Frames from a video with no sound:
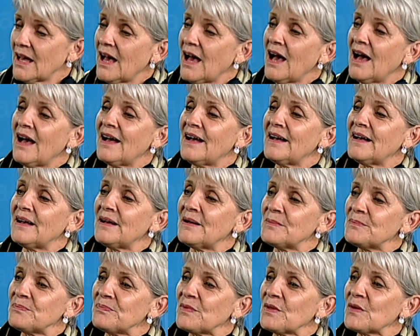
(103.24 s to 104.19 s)

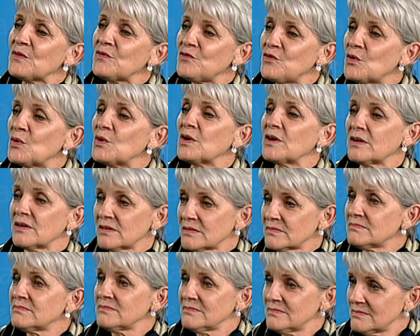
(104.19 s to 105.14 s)
um,
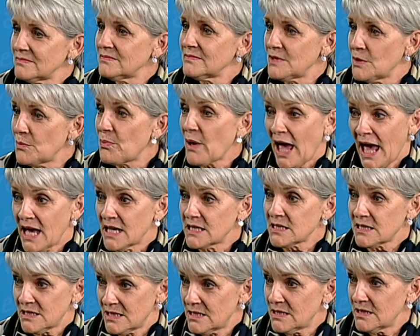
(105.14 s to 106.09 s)
for the
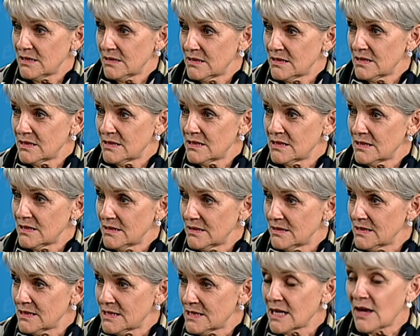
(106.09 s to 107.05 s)
past
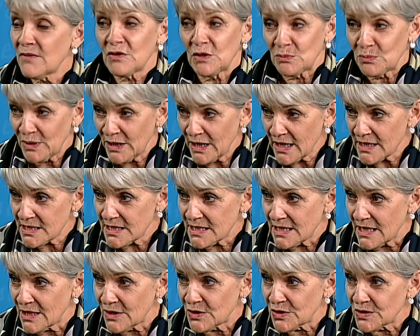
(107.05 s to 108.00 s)
seven plus
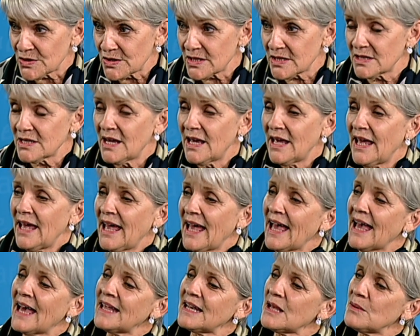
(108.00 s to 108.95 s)
years.
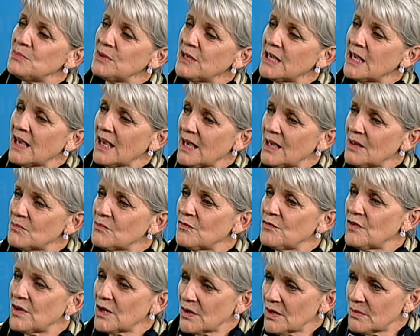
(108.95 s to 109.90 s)
And I
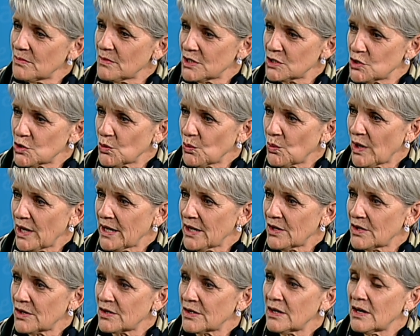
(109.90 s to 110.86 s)
became very much
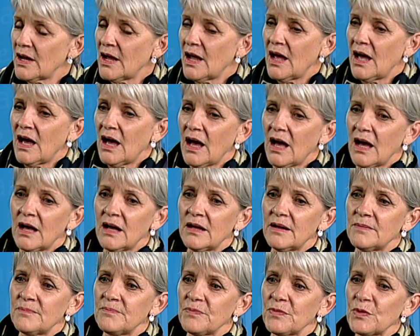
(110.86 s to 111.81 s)
aware
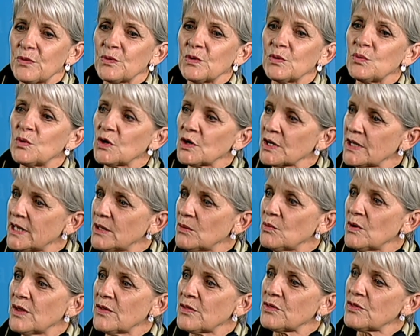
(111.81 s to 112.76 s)
um, through
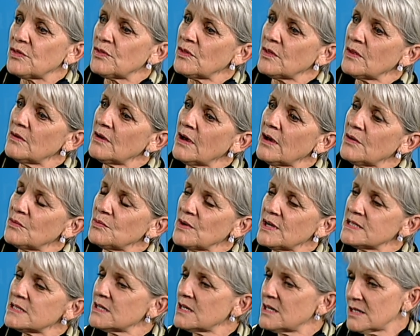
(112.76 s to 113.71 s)
working with uh,
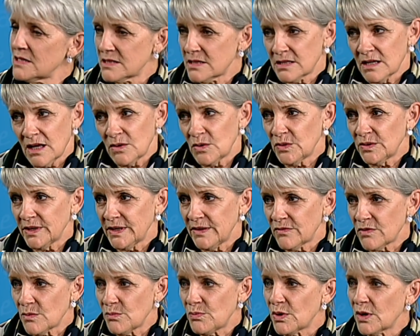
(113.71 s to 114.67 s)
residents not only
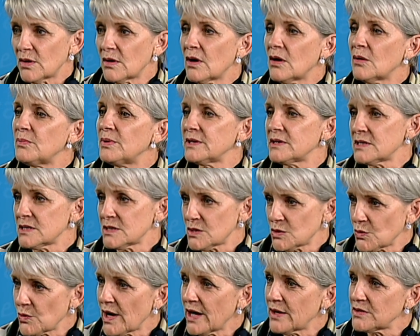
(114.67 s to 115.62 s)
of the borough but the
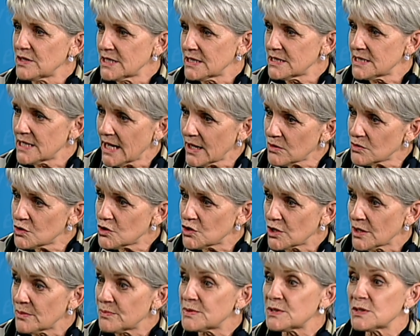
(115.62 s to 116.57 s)
surrounding
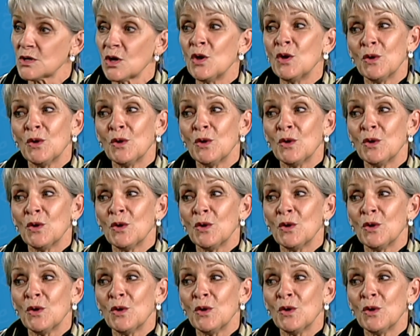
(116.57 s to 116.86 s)
townships,